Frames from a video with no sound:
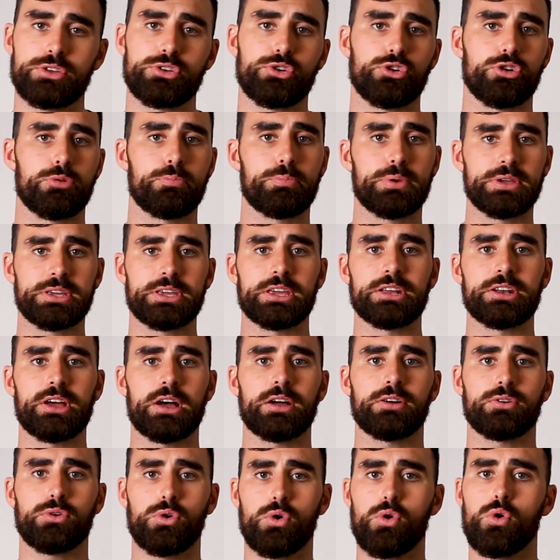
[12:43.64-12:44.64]
you're a
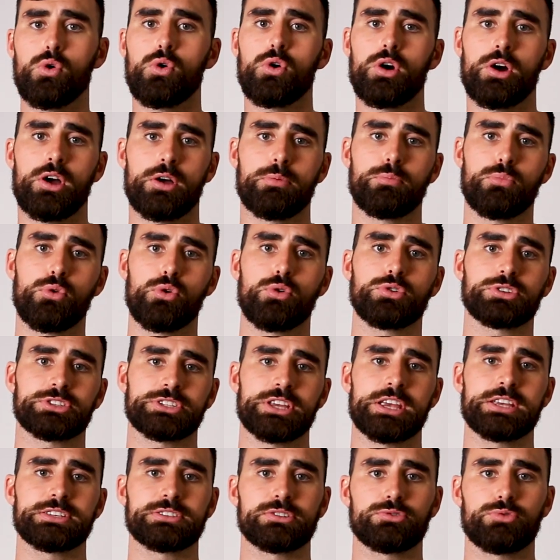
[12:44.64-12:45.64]
beginner or a more
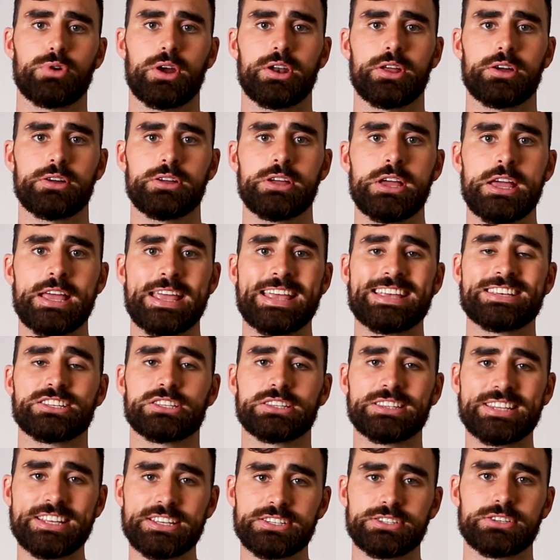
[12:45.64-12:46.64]
seasoned runner,
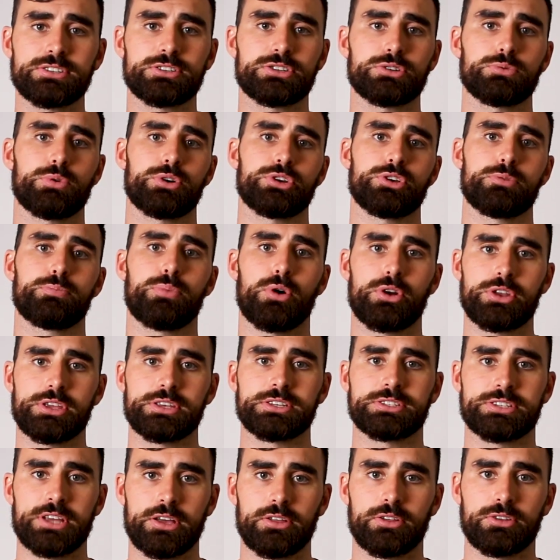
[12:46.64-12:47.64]
is listen to what your
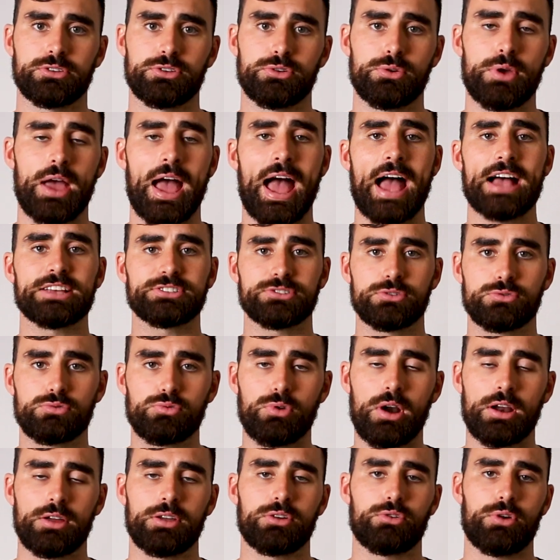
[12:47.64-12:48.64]
body is telling you as a
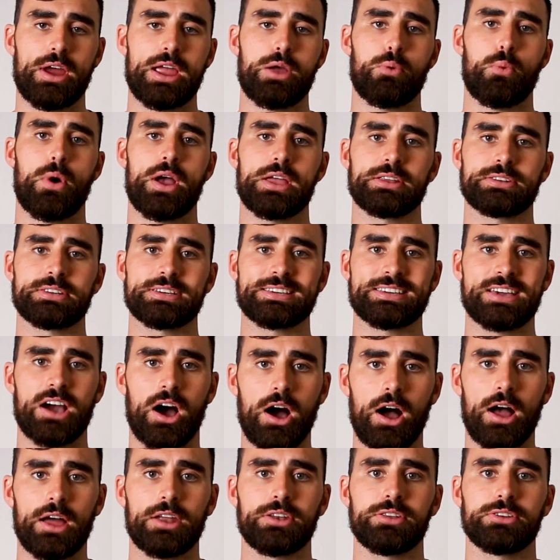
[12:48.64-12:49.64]
great way to
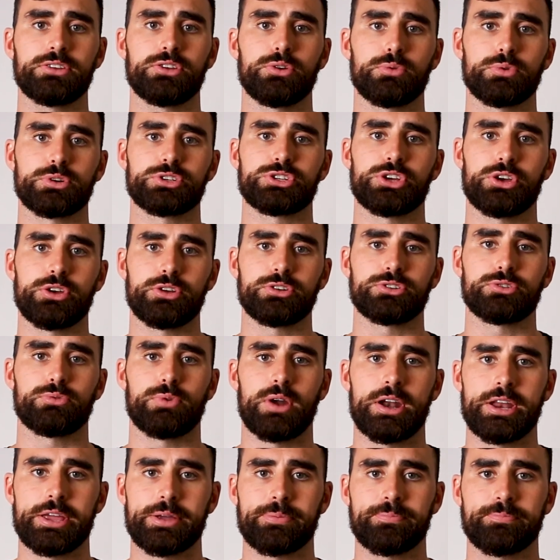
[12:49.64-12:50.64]
guide your return to
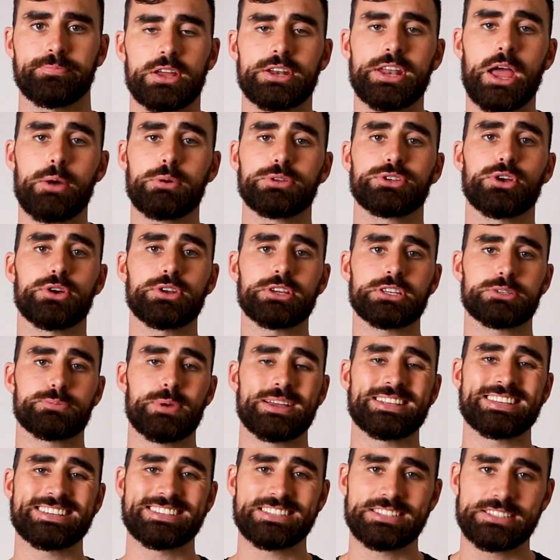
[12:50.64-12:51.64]
running. Now, we don't
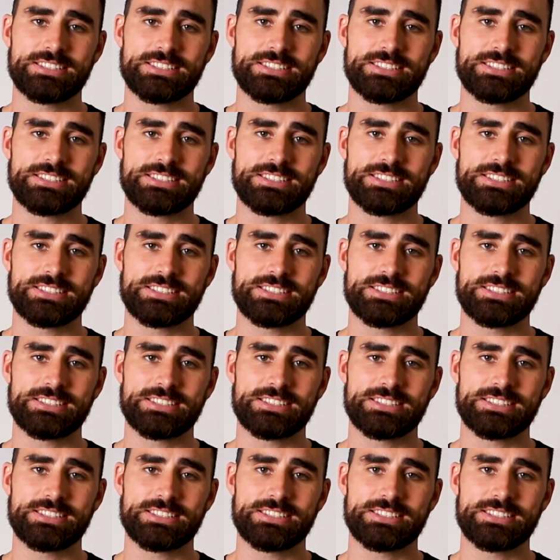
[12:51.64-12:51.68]
expect